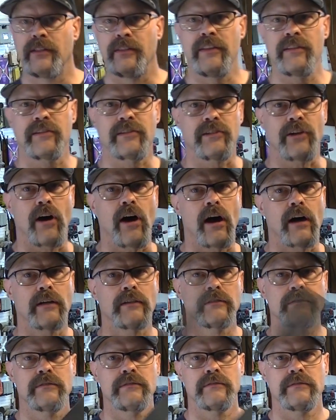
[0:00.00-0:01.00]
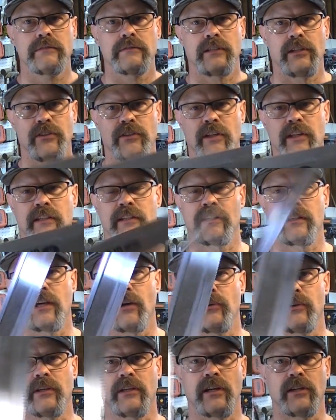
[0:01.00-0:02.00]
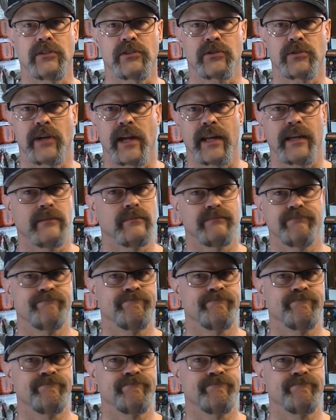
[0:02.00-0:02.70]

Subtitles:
this saw, you'd think that that would cut straight.